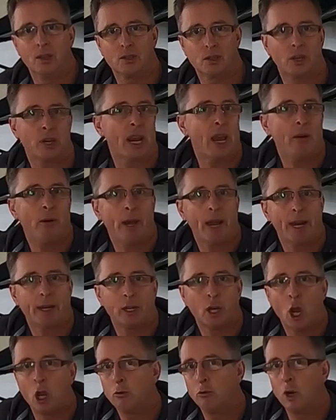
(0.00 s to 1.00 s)
So now I
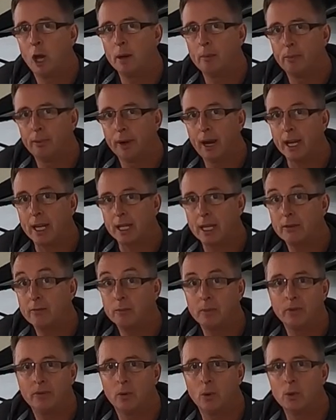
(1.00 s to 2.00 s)
had no right brake
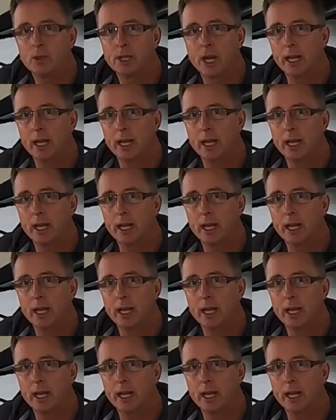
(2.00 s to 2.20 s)
even before